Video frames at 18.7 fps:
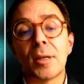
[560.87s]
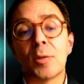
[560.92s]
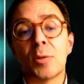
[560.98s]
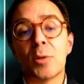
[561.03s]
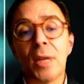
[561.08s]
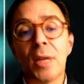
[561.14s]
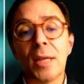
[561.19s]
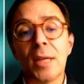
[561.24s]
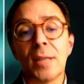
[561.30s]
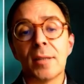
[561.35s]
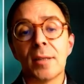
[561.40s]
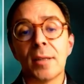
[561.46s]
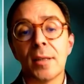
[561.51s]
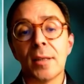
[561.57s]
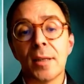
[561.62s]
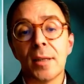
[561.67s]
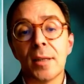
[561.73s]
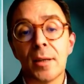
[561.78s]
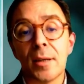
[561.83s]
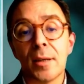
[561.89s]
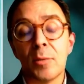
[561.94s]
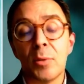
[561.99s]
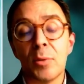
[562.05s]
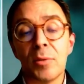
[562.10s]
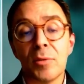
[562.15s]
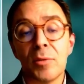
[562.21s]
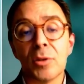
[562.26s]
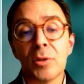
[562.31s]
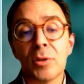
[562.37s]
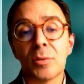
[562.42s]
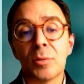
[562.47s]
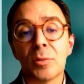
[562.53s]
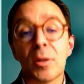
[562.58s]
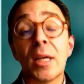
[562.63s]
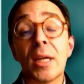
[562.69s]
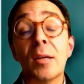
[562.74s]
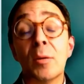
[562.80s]
create
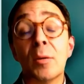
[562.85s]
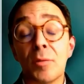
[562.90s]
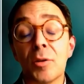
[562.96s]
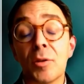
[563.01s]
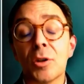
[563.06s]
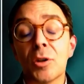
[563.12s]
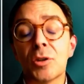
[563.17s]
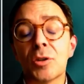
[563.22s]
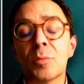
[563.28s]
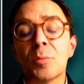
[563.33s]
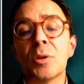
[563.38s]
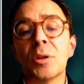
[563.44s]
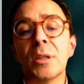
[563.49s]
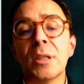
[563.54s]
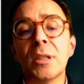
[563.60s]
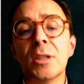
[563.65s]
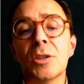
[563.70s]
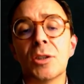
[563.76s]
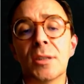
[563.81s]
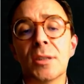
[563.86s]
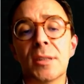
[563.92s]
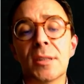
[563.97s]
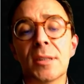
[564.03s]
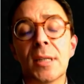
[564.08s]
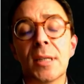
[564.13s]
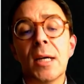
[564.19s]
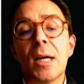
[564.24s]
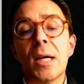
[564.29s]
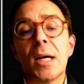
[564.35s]
irreversible lesions